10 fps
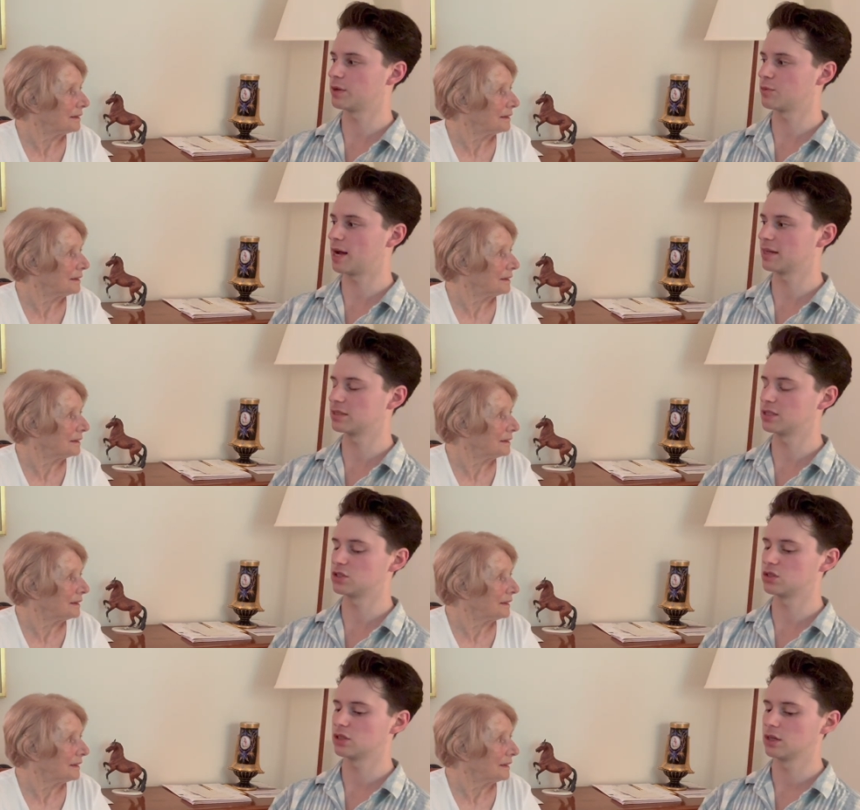
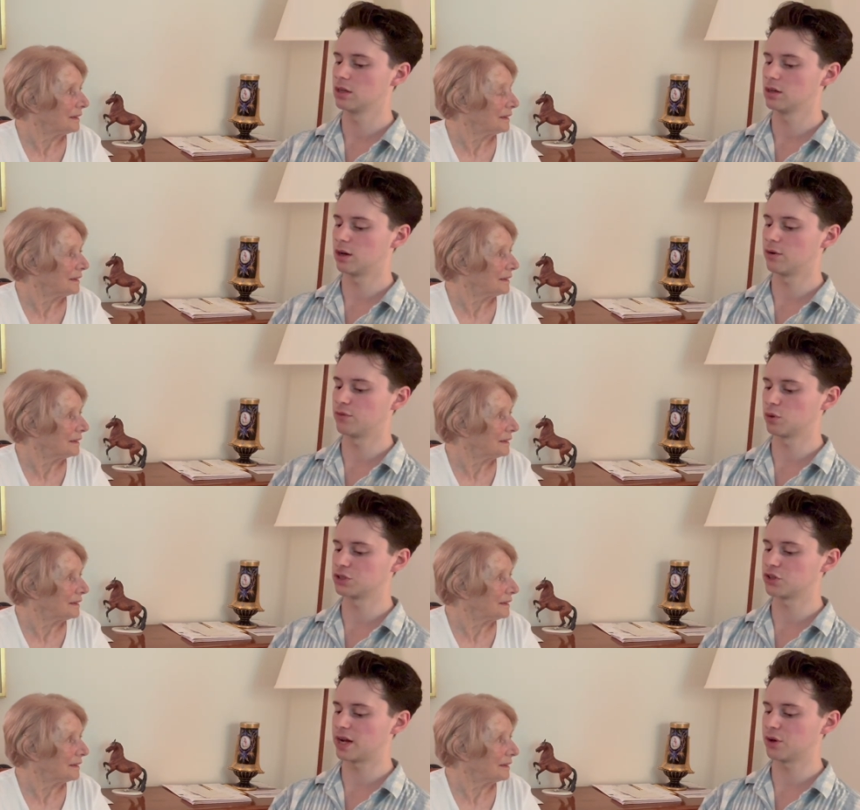Speaker 1: practice of
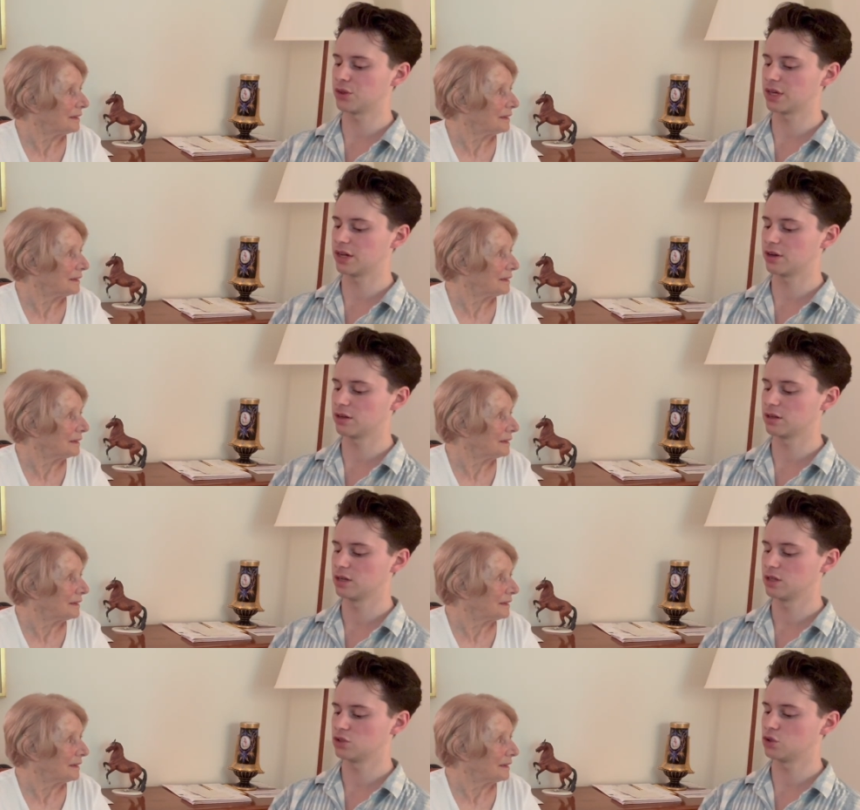Forster Healthcare,
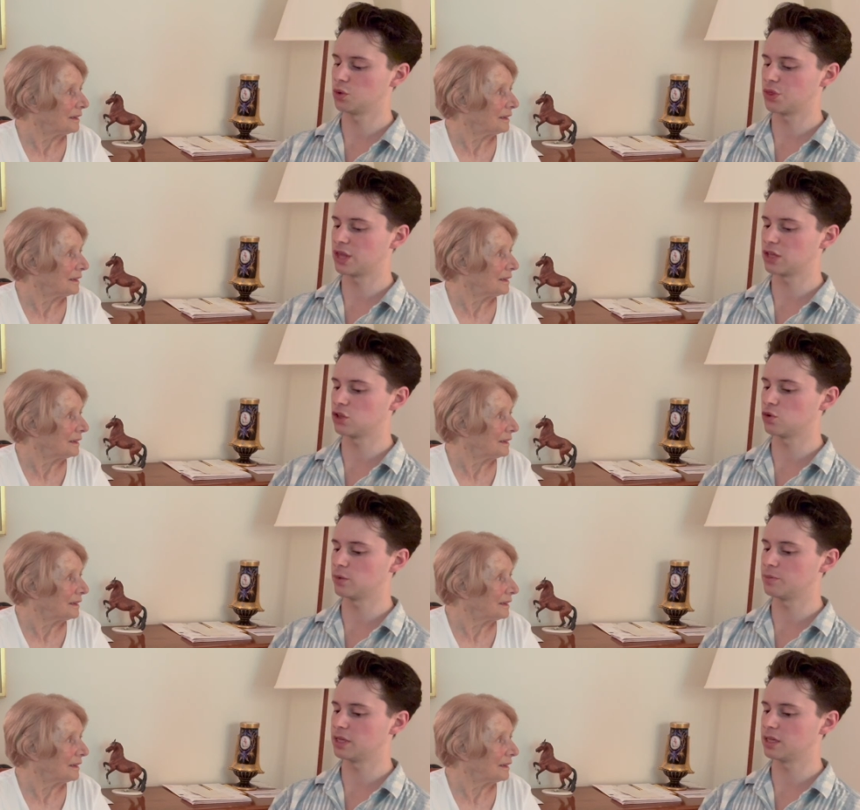do you think you
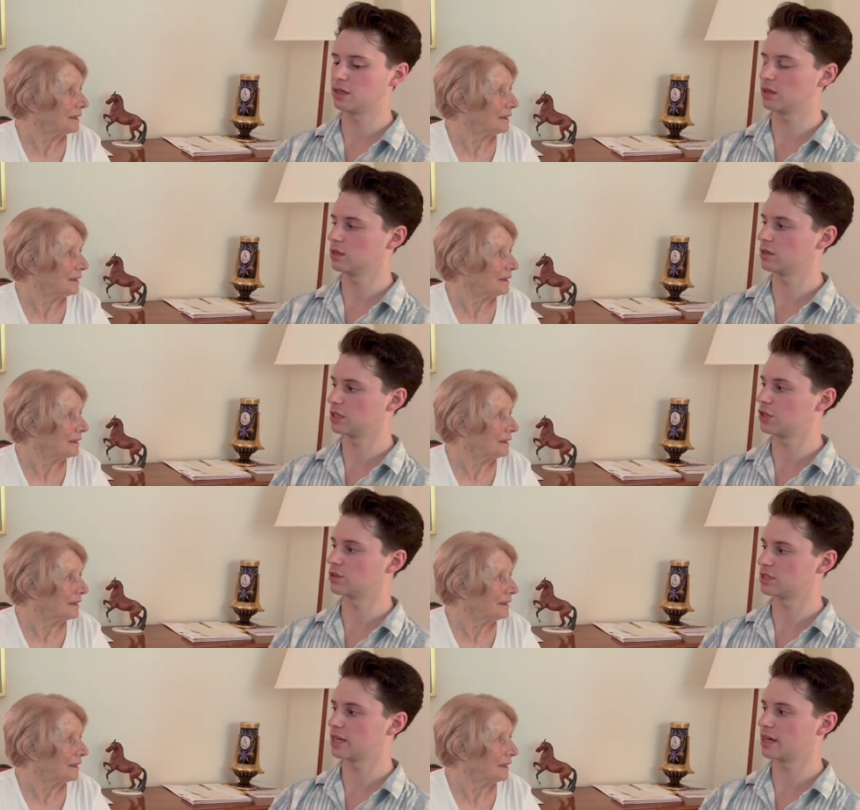would be
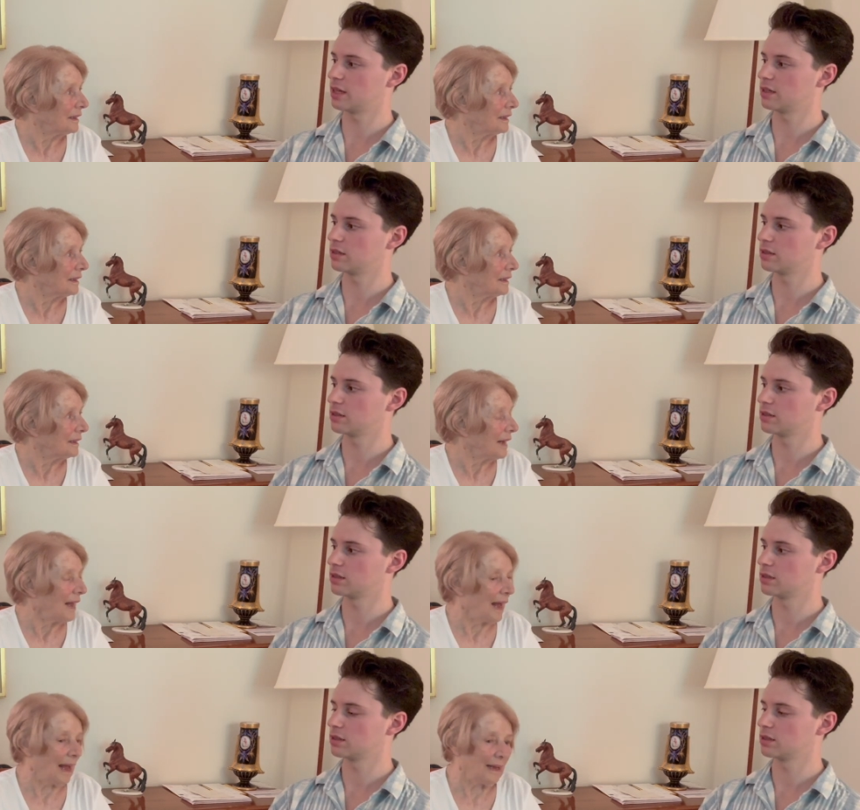here today?
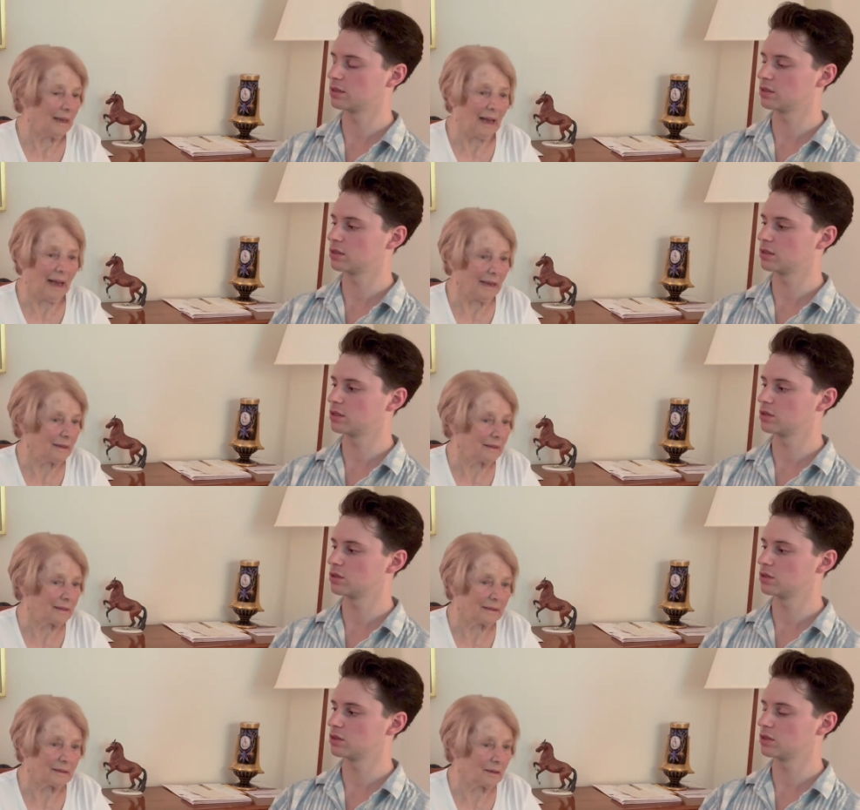
Speaker 2: I, I
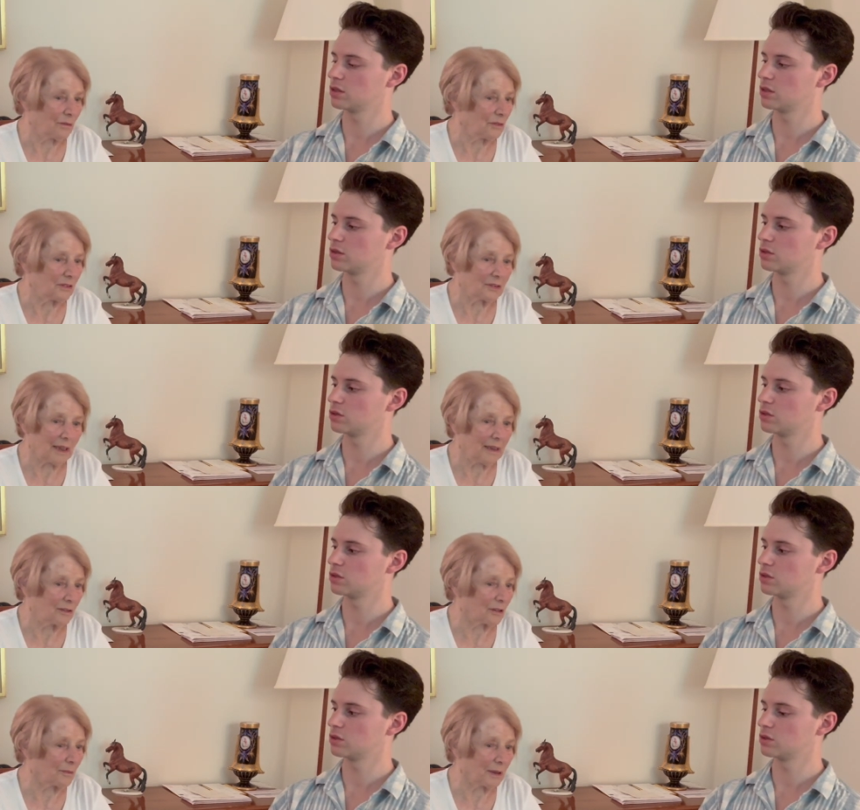don't think
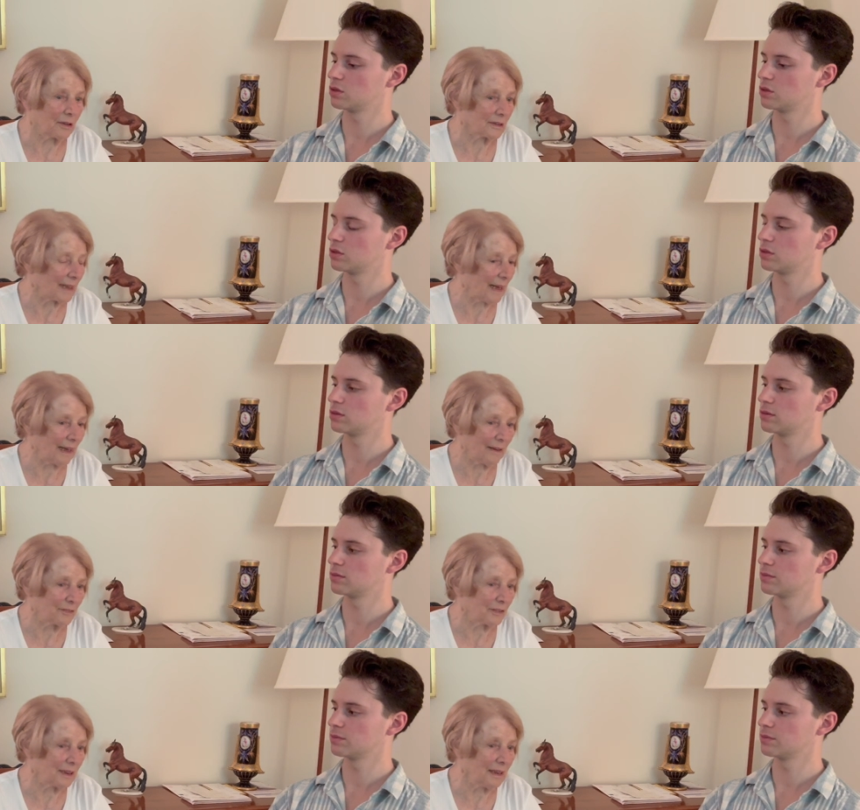so because I have
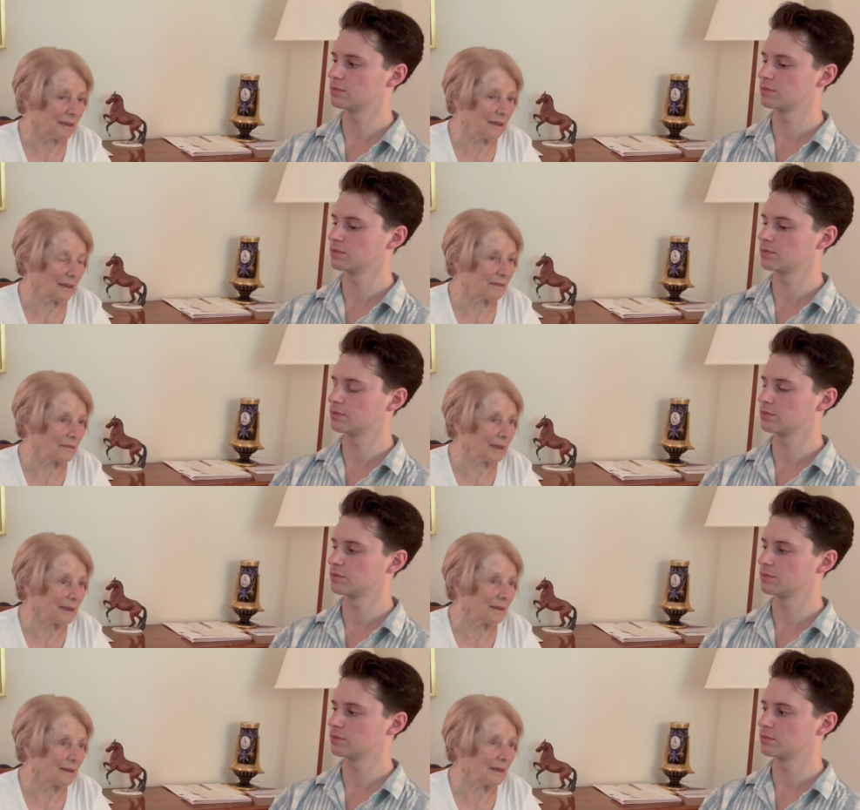seen uh, when
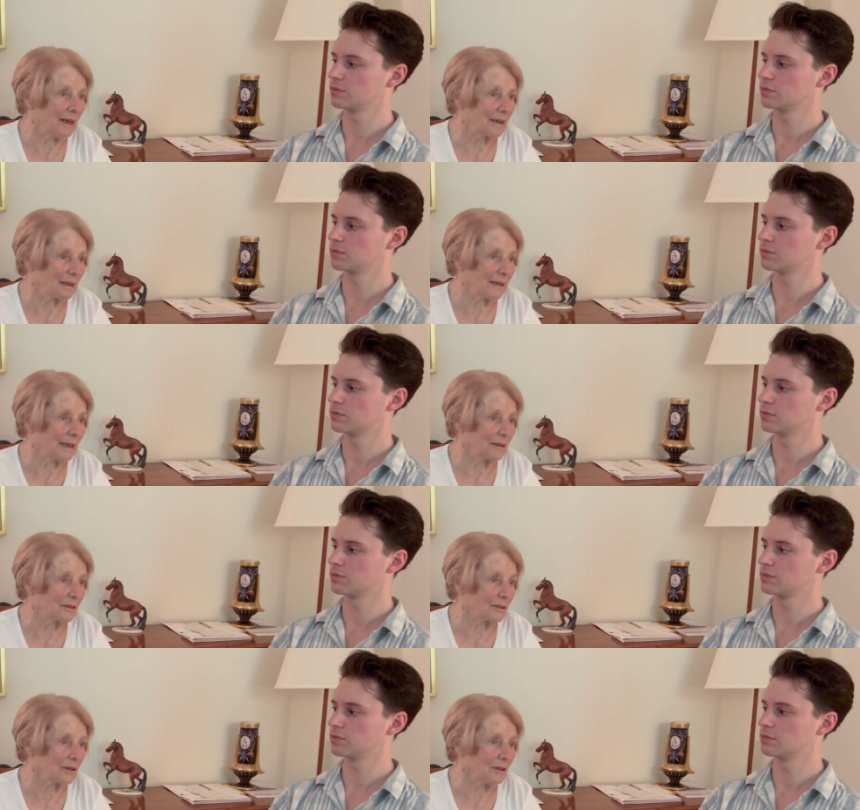Harald had
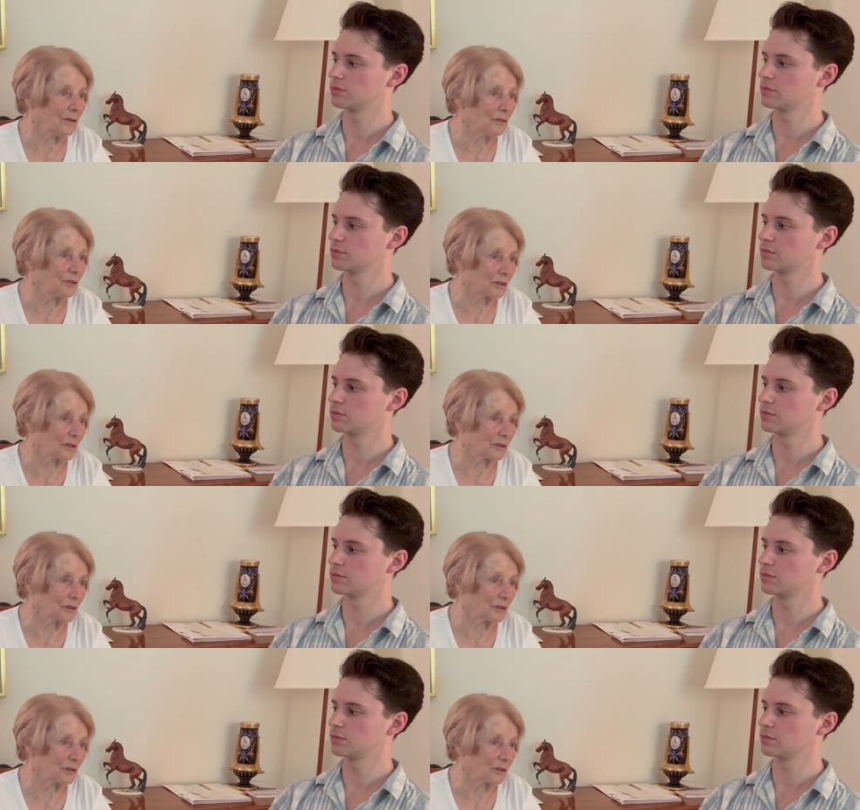to use